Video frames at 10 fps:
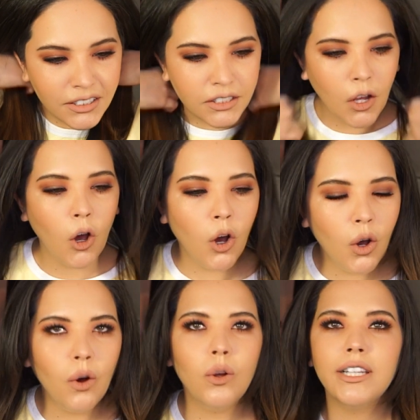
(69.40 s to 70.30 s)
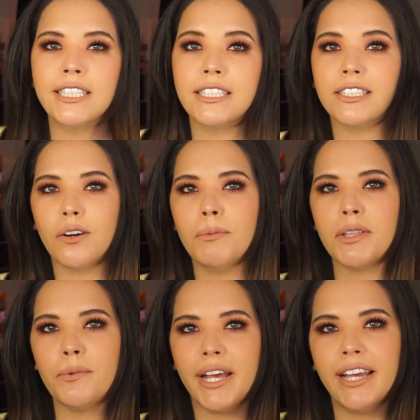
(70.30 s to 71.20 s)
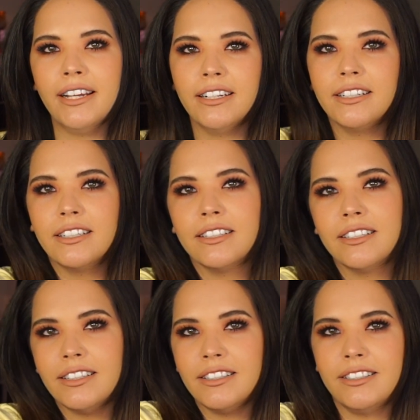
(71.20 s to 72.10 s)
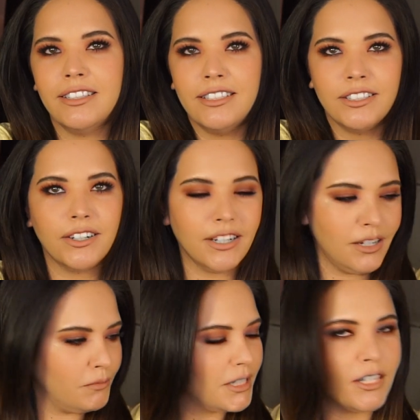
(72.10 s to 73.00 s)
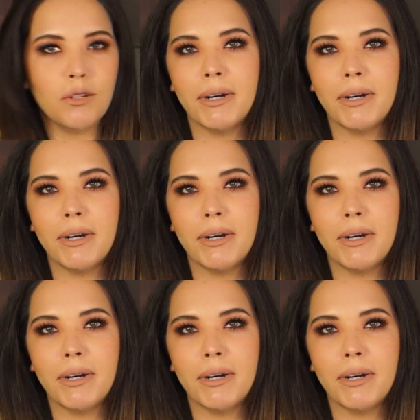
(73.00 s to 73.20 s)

So let's get started. Oh, by the way, these are mosquito